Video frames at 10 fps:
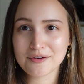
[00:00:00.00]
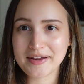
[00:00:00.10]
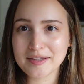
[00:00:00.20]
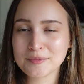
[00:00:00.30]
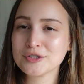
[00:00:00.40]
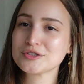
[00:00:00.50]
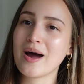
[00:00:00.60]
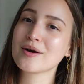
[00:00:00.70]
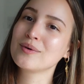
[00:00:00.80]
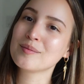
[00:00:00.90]
available, so
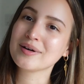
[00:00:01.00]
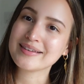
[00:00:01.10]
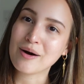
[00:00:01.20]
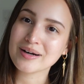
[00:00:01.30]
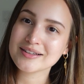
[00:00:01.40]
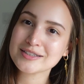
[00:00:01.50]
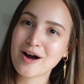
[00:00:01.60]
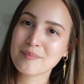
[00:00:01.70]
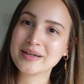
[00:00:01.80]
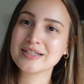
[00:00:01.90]
I don't want to put that one at the
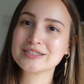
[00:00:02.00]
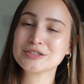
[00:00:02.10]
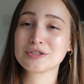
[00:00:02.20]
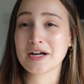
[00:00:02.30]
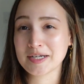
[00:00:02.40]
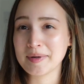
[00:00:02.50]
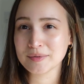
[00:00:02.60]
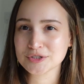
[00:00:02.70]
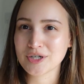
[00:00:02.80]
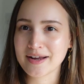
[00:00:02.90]
top because you're not going to be able
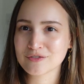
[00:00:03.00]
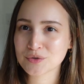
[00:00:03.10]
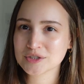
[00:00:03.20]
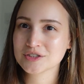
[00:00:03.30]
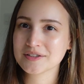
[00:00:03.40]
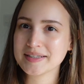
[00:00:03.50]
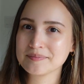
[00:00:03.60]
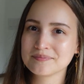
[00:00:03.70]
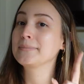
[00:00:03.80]
to try it, unfortunately.